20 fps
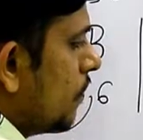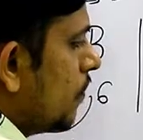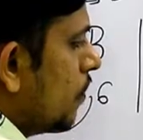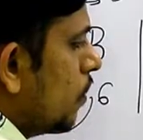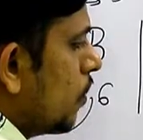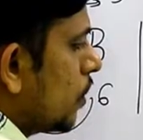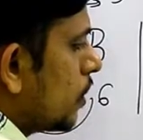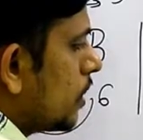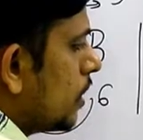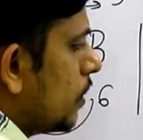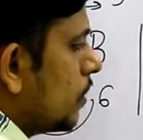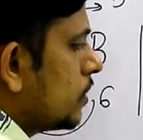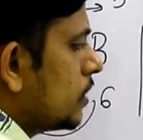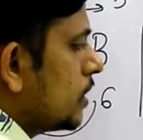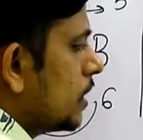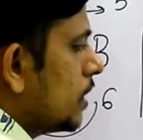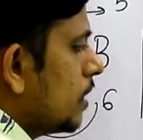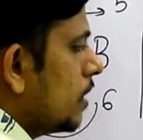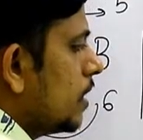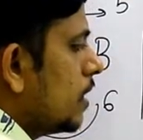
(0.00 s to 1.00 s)

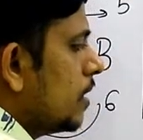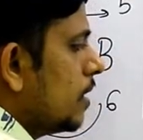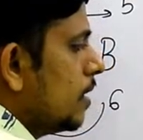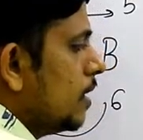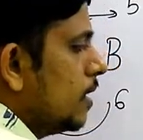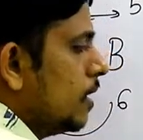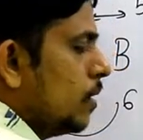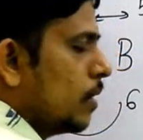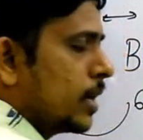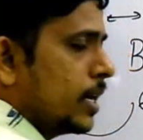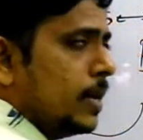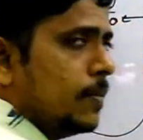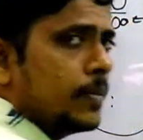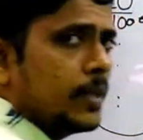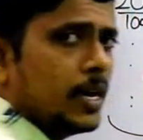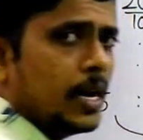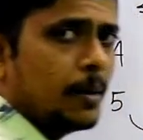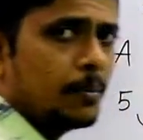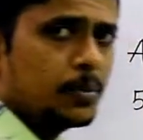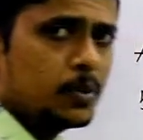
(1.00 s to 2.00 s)
4,000. Okay,
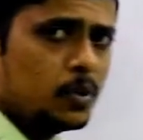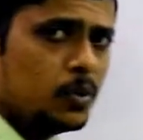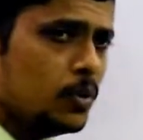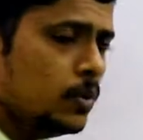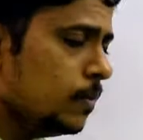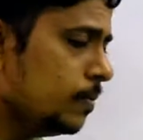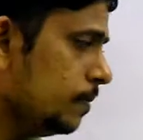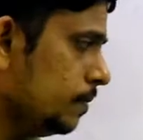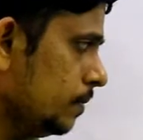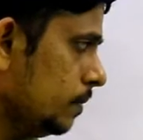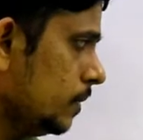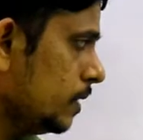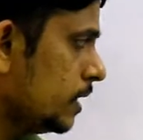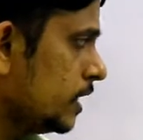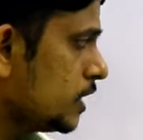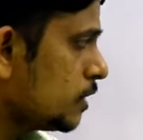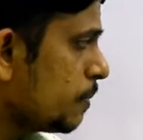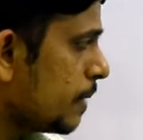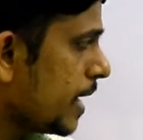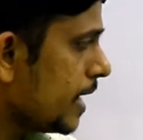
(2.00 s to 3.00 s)
up to
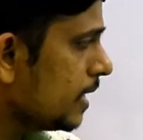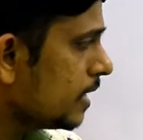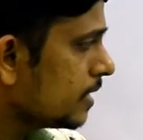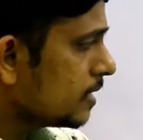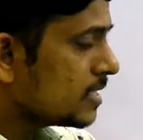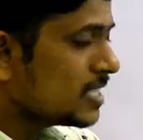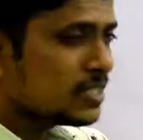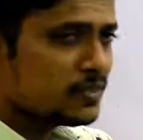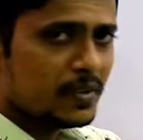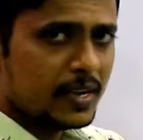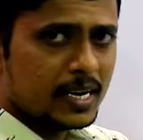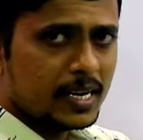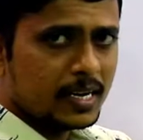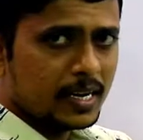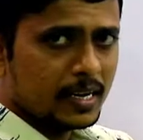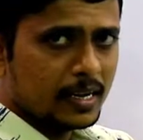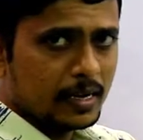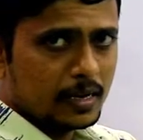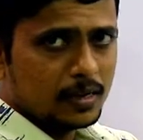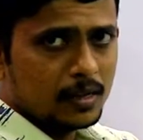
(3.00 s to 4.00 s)
this point it is very
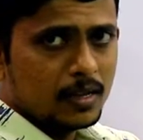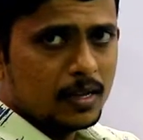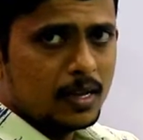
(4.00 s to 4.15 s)
clear,